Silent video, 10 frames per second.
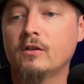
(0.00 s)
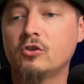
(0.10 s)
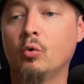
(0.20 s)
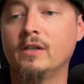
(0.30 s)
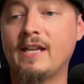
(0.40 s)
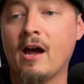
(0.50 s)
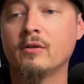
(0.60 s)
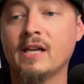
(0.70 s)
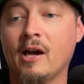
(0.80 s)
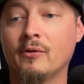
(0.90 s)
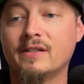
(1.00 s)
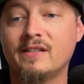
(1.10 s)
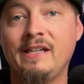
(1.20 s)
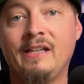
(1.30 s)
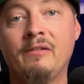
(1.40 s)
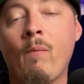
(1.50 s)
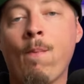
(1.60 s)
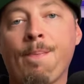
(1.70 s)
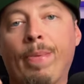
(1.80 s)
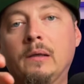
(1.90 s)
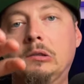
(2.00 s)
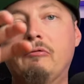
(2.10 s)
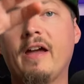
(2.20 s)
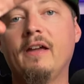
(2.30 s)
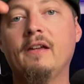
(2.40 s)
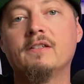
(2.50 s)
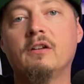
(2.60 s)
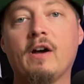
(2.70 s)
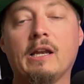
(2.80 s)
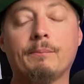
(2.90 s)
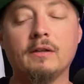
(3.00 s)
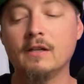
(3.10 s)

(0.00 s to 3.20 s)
to a downtown scene that is developing.